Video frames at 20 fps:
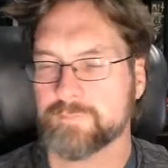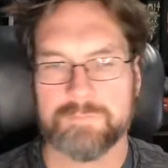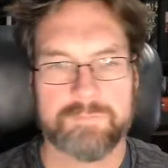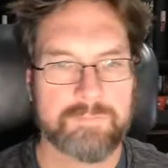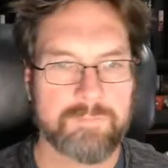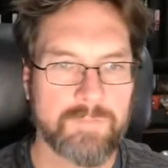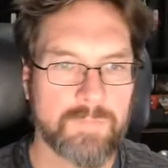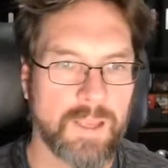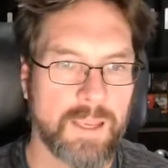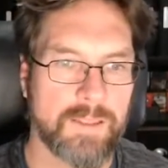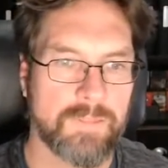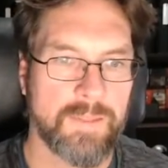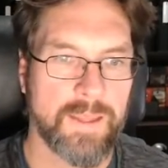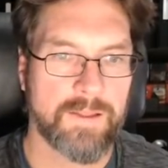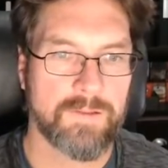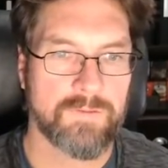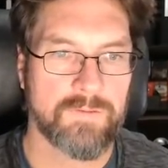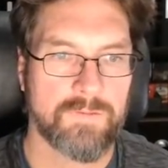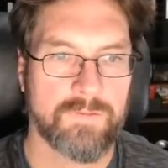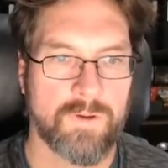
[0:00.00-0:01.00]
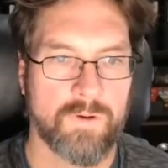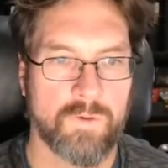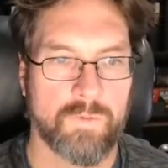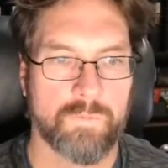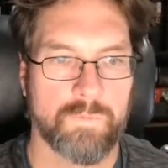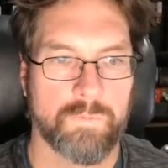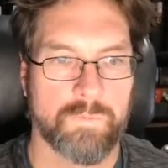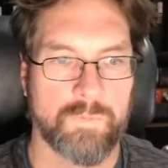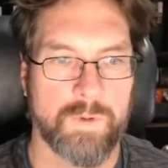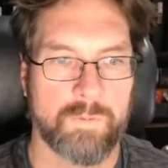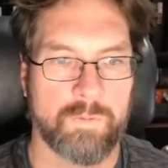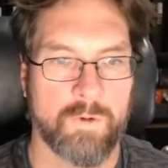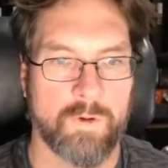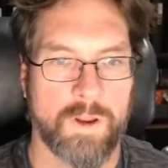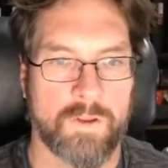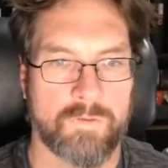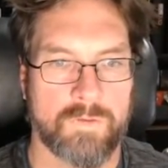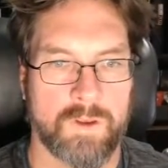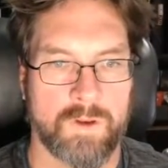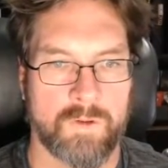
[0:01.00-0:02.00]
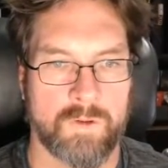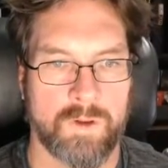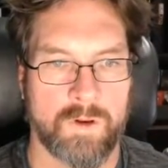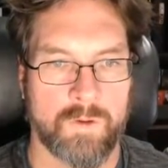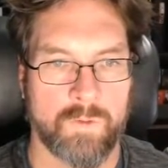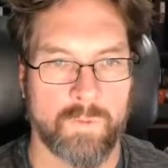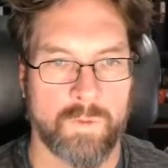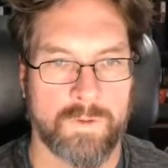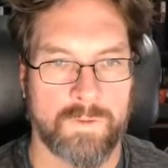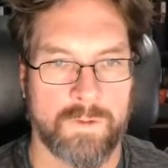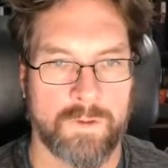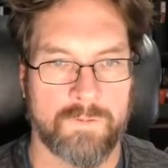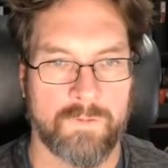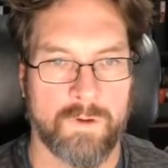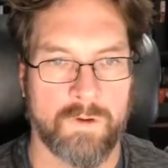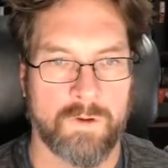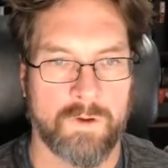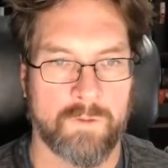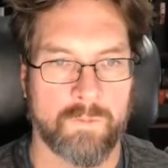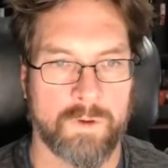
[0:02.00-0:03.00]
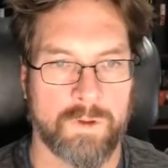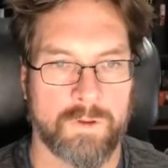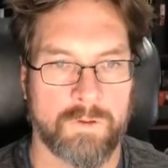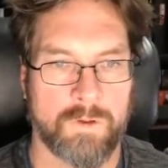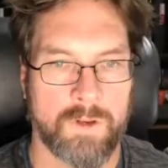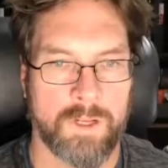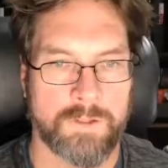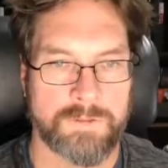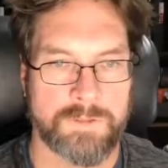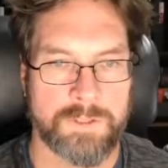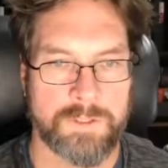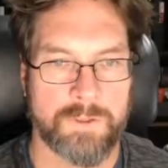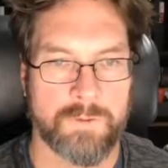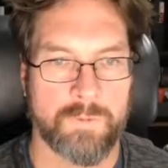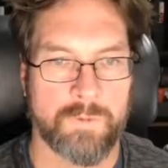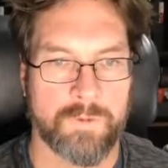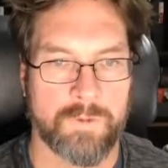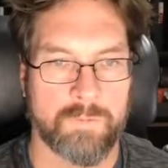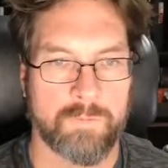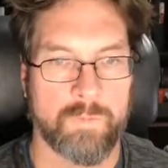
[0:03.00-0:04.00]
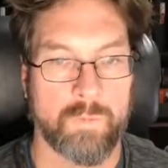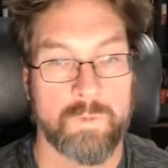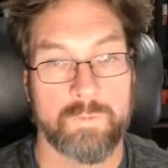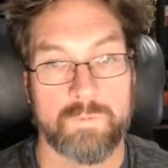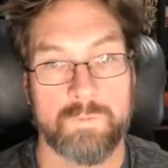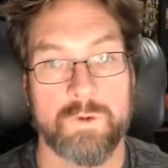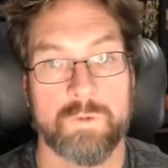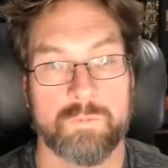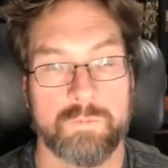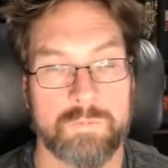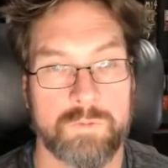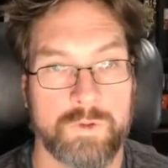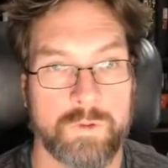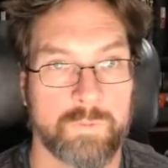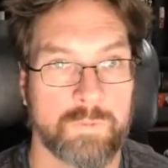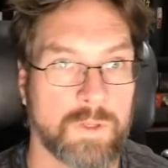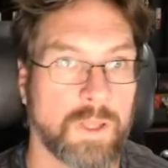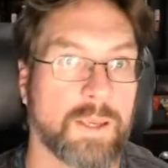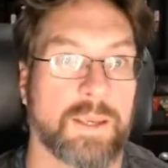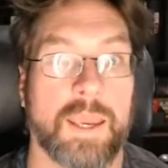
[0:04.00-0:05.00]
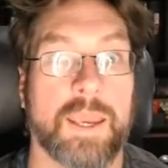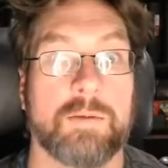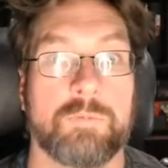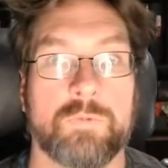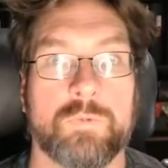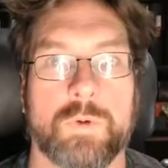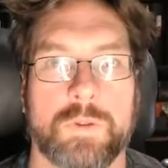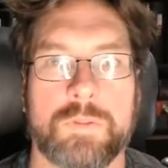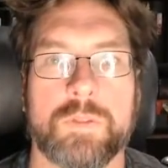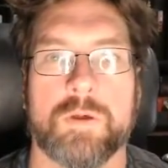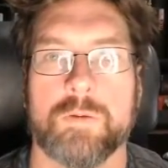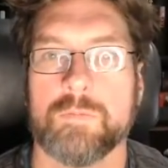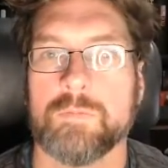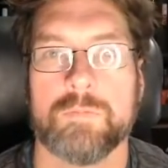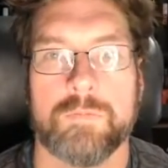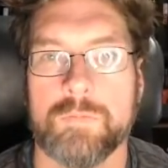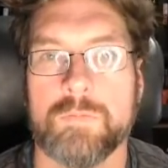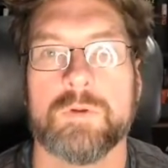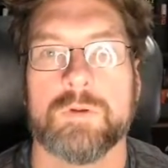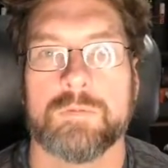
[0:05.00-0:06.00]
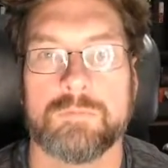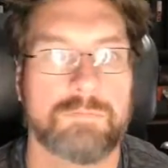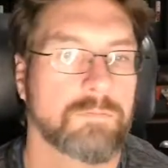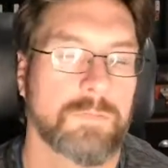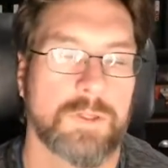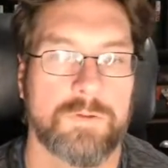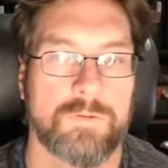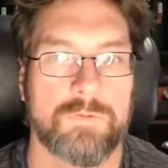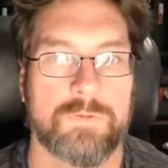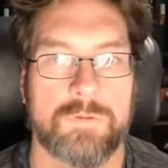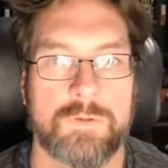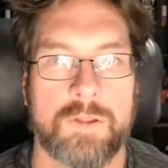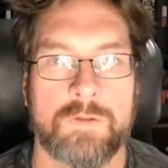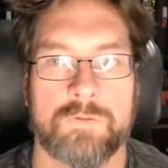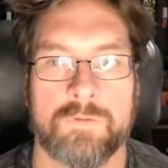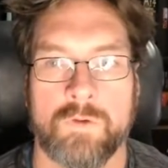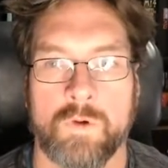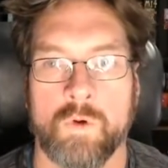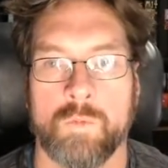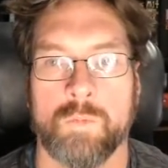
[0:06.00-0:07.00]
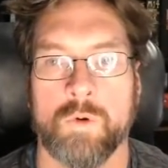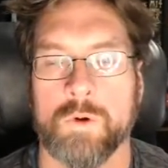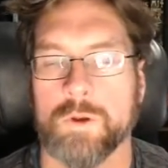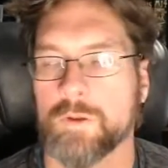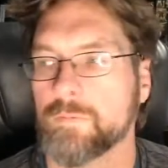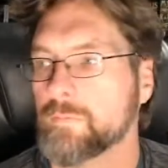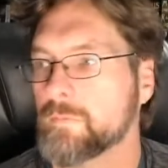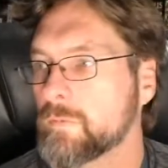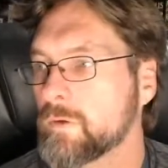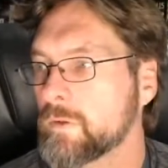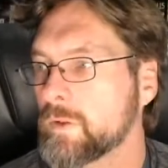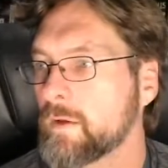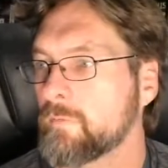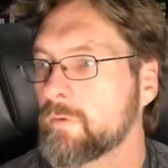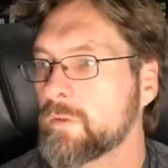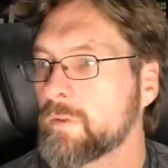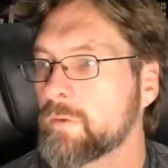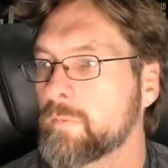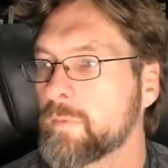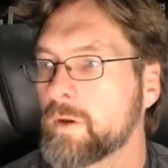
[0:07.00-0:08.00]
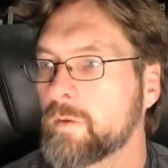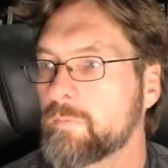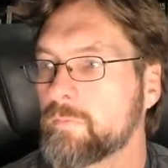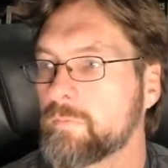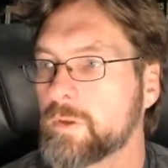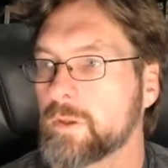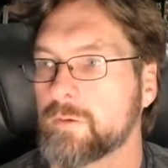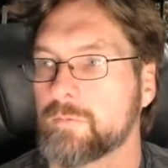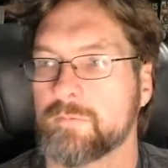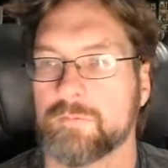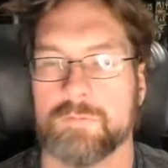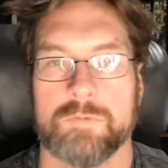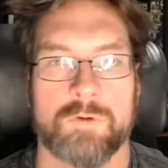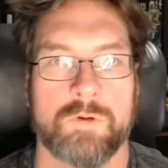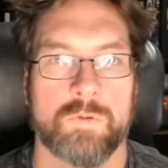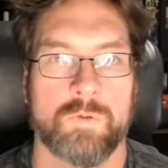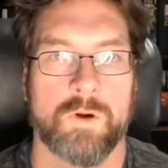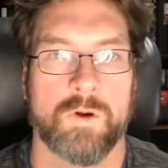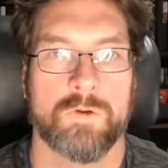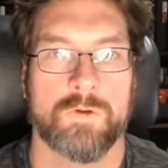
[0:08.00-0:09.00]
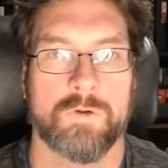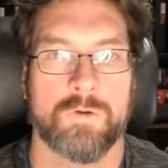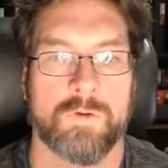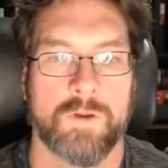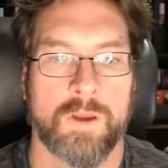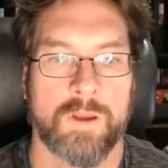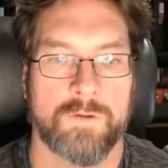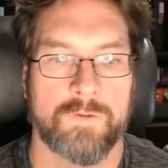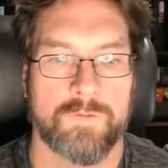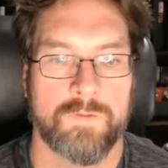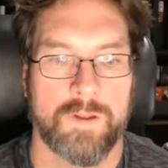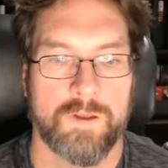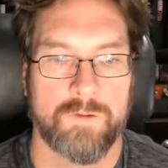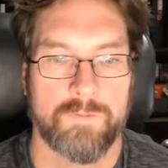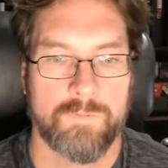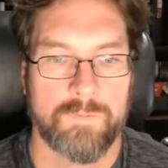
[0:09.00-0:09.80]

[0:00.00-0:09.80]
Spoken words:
And that's, so people are asking, what these are, what you can actually do with them. Well, you play games with them. That's the whole point. You level them up and do all your kind of stuff.